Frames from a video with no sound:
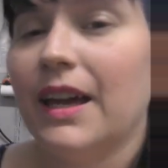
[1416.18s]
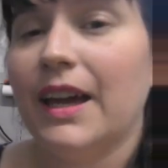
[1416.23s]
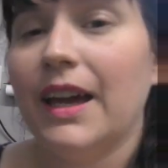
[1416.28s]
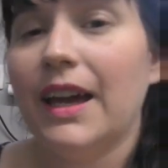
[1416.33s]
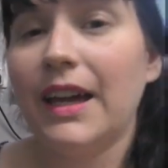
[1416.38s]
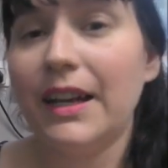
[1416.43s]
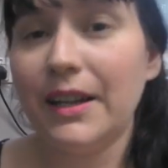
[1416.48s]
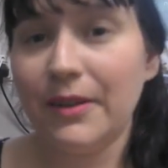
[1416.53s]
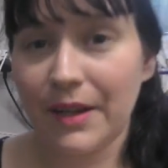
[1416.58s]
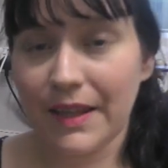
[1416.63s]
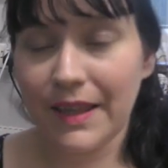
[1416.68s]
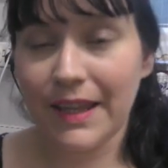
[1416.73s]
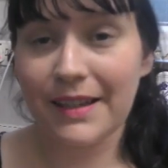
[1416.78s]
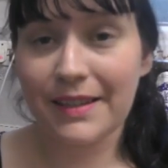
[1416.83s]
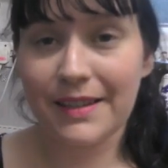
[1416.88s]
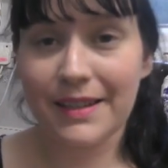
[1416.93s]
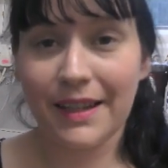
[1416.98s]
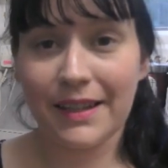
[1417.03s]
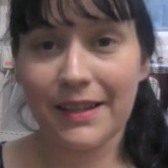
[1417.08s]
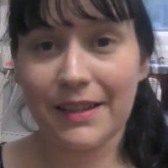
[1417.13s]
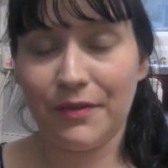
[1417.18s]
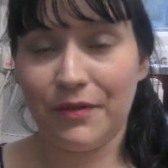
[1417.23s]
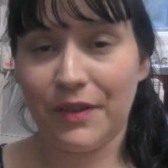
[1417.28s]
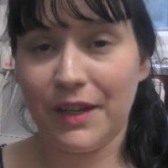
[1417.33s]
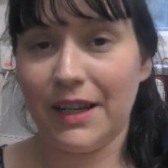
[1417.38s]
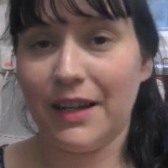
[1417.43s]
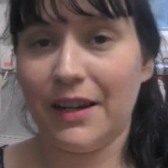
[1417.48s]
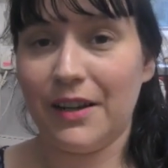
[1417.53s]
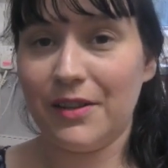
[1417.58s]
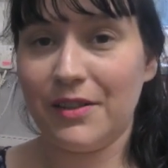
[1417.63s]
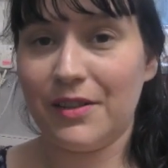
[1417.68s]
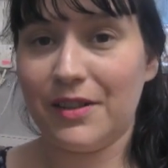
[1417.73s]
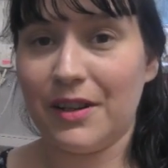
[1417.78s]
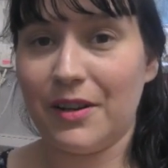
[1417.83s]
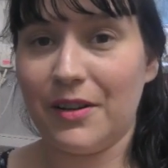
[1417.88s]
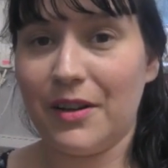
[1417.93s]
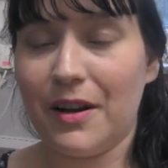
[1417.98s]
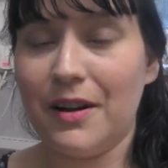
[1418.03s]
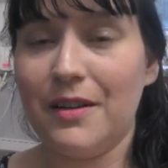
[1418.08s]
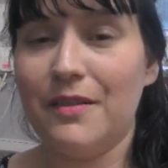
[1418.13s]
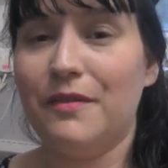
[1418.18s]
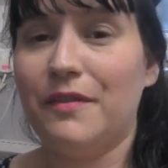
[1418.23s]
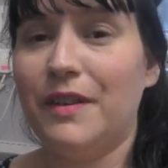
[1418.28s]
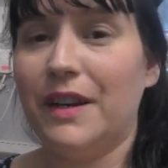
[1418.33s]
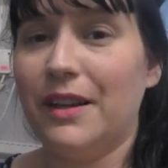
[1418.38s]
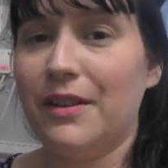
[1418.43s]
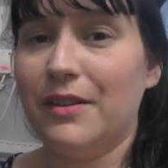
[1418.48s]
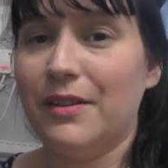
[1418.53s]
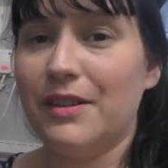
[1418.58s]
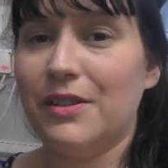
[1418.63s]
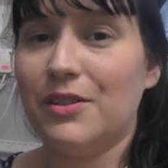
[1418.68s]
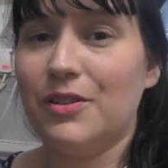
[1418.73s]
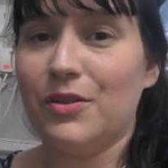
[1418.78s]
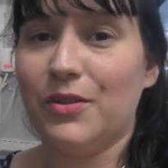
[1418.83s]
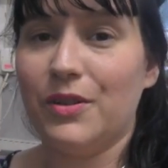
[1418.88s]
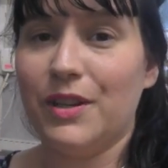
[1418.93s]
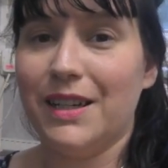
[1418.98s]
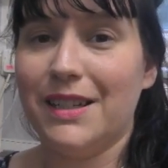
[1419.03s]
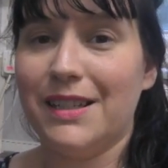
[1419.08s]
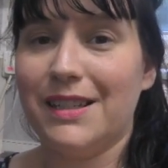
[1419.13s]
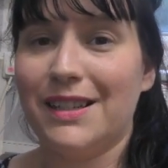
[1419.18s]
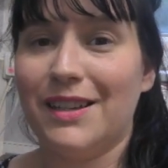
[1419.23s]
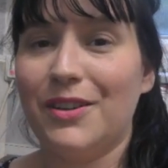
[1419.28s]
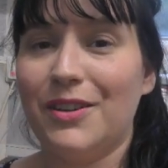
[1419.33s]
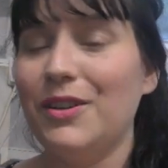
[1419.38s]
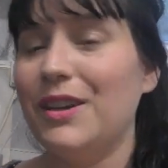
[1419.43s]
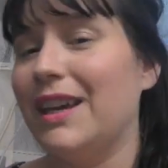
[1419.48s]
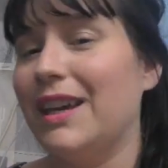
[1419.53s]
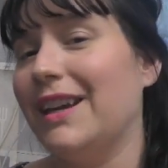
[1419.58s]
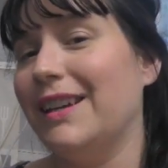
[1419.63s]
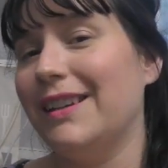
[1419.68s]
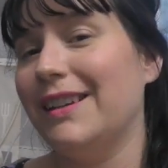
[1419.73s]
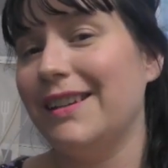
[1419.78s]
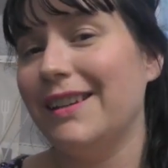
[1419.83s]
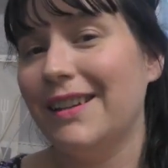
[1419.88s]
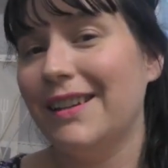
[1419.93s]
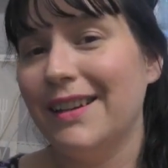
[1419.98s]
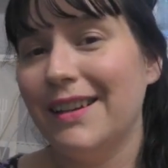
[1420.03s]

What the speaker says: Anyway, that's the end of the video. So hopefully you enjoyed cooking